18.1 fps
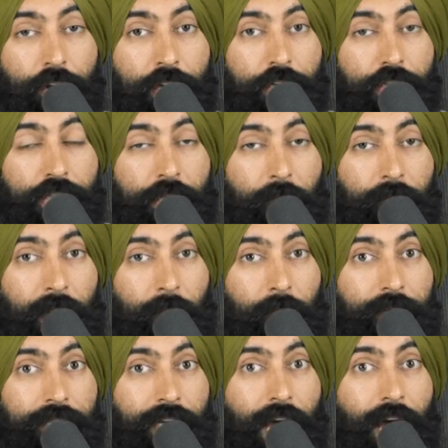you used to be
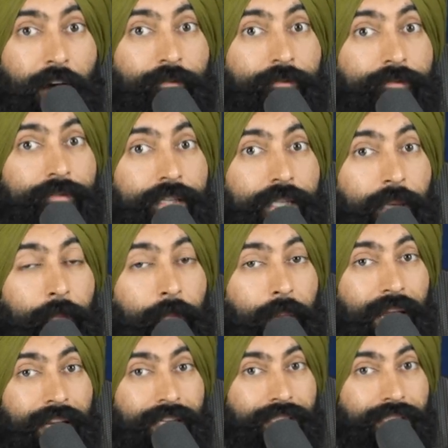able to have
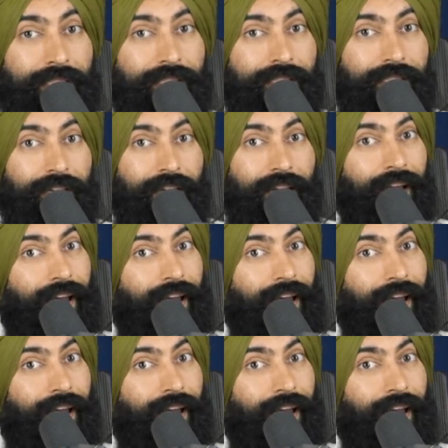debates